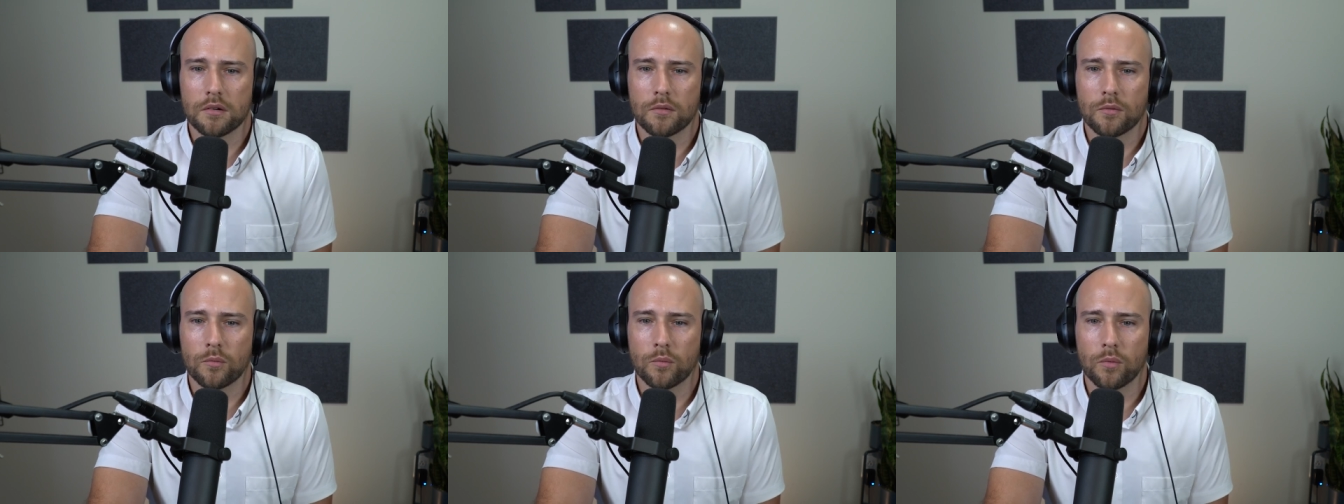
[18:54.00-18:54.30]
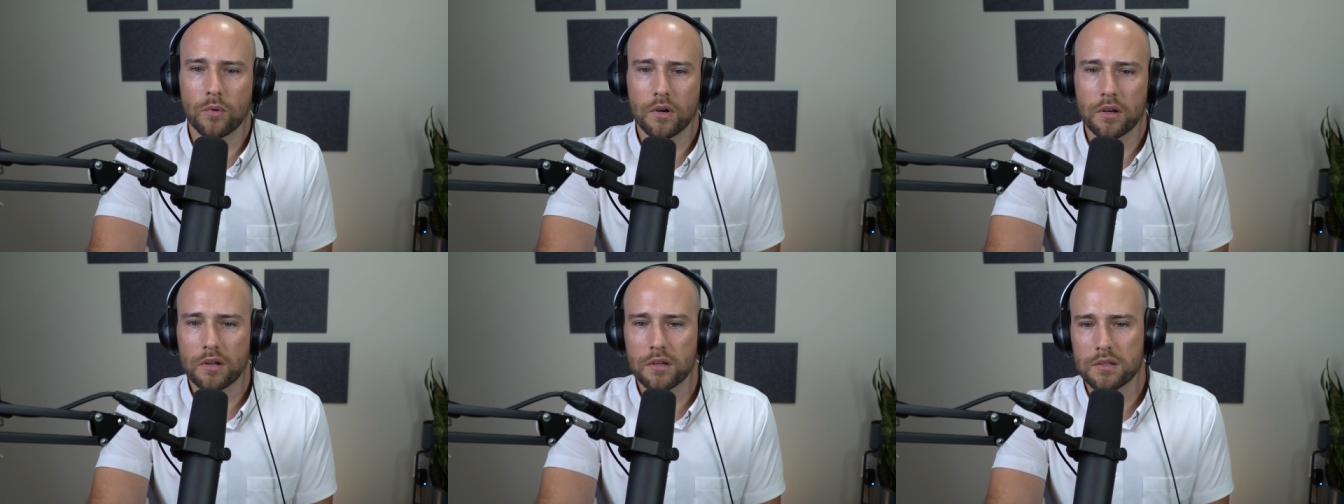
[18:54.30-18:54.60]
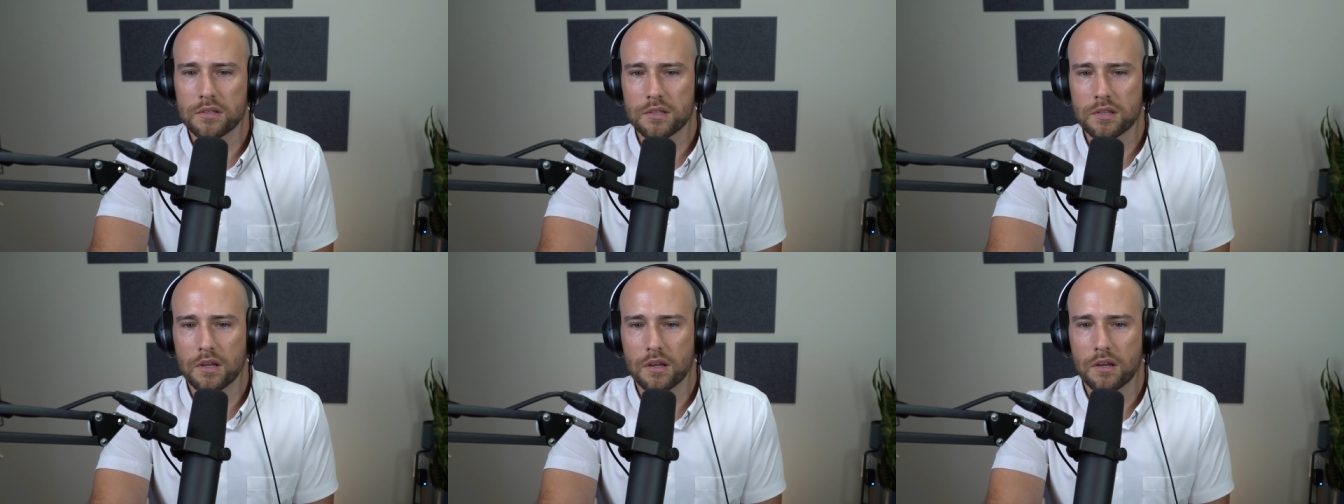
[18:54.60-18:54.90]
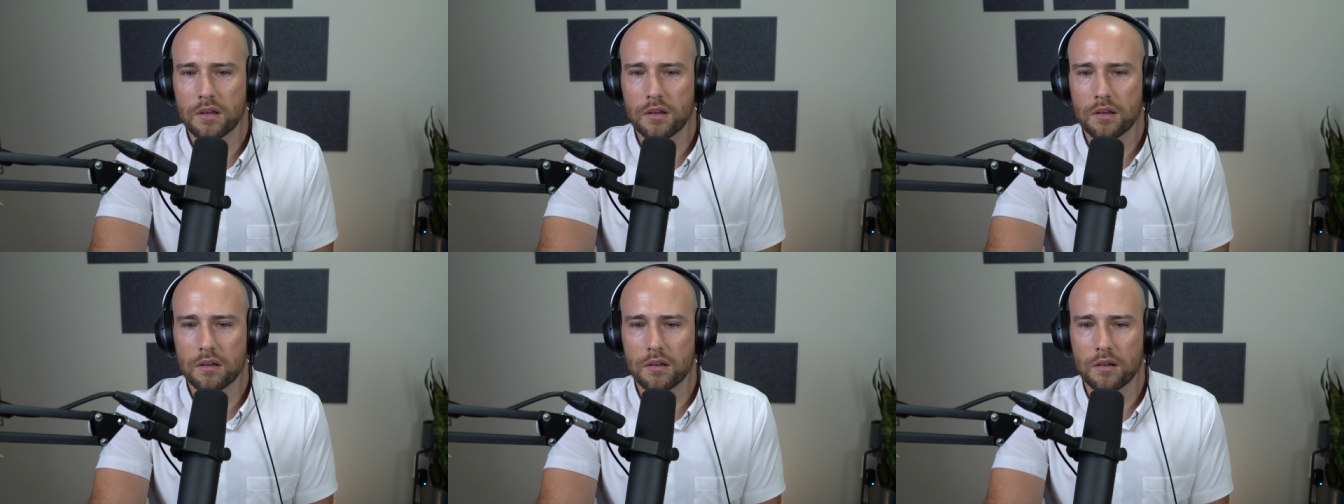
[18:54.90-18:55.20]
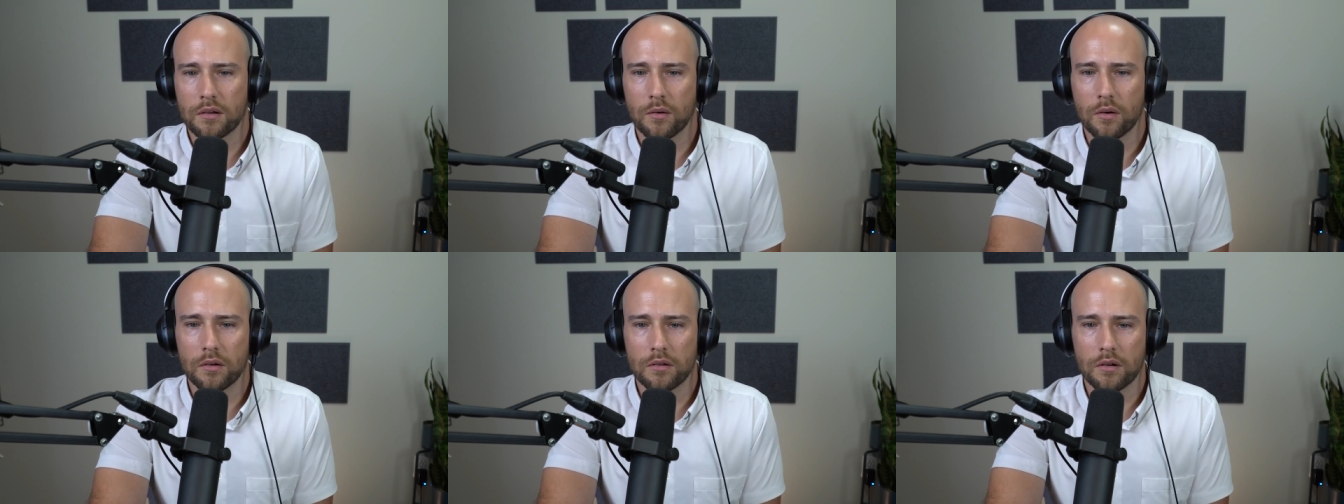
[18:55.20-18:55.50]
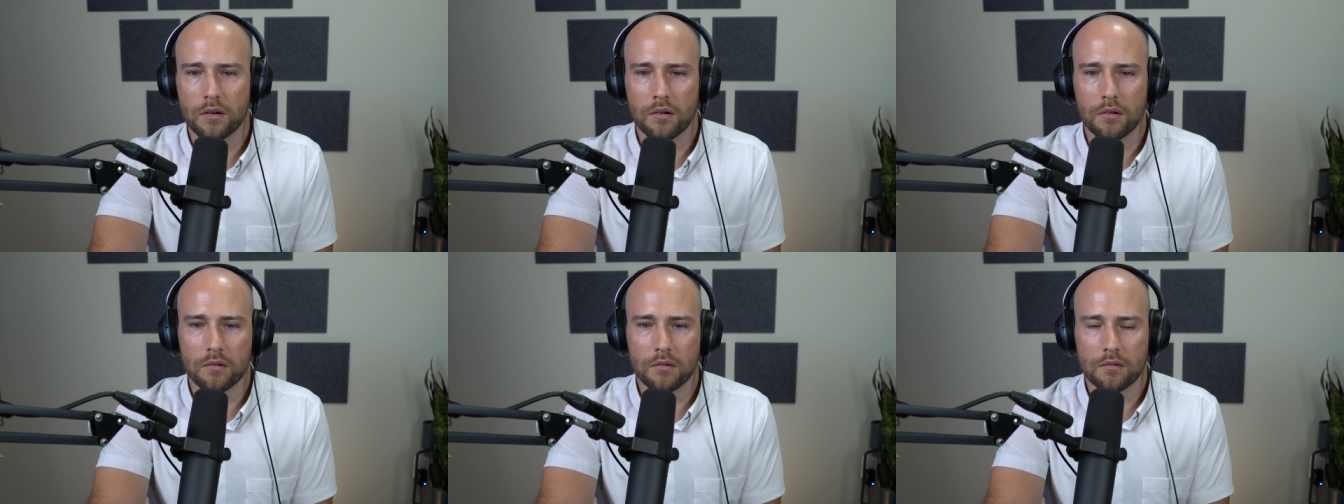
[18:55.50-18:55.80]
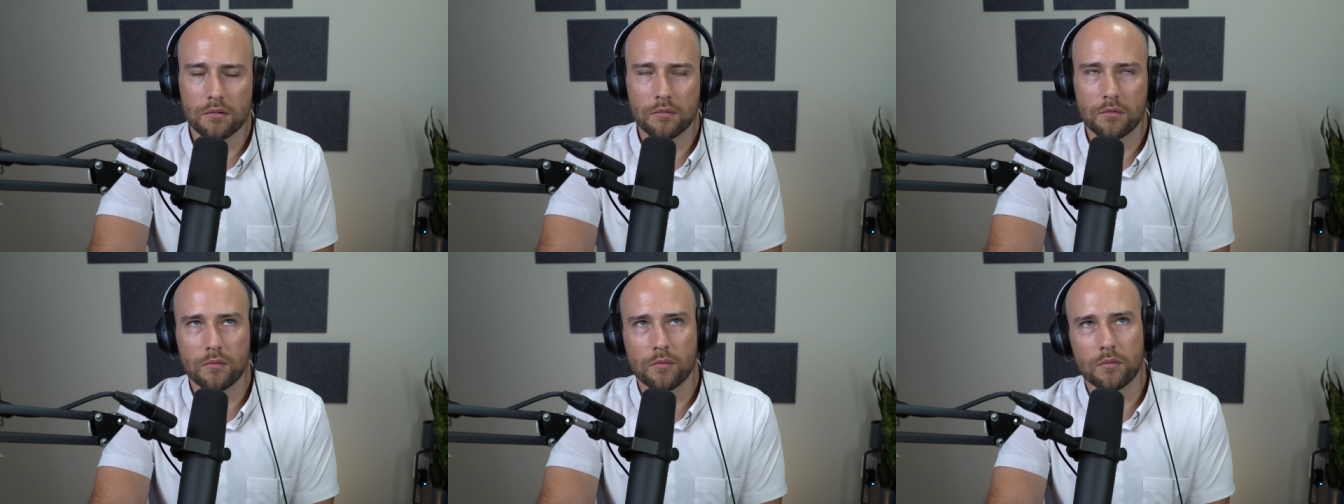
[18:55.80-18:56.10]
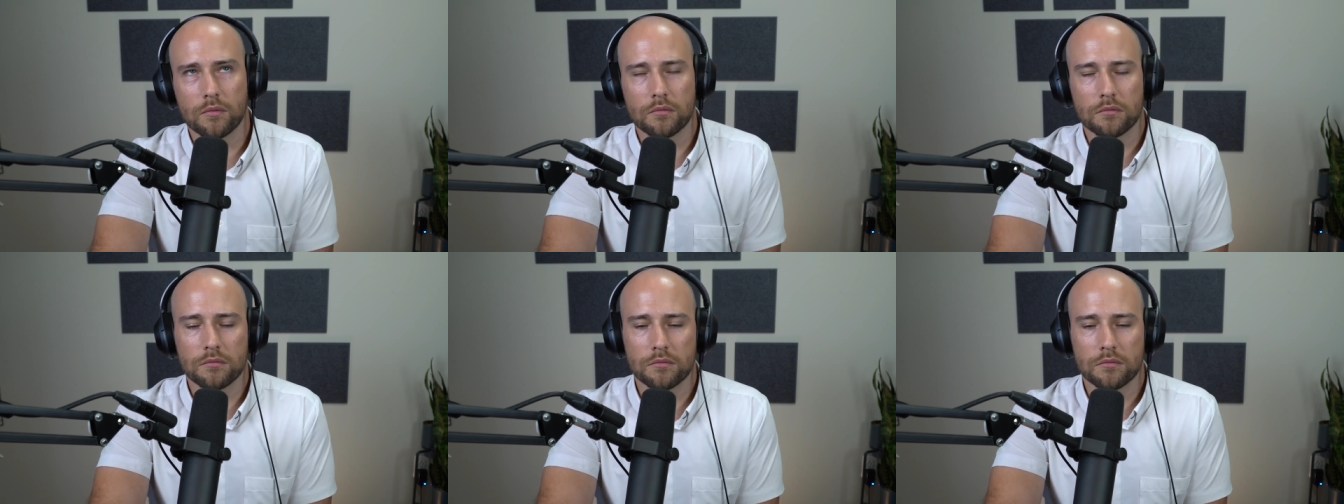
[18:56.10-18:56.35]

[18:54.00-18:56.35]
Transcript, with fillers: what is uh you know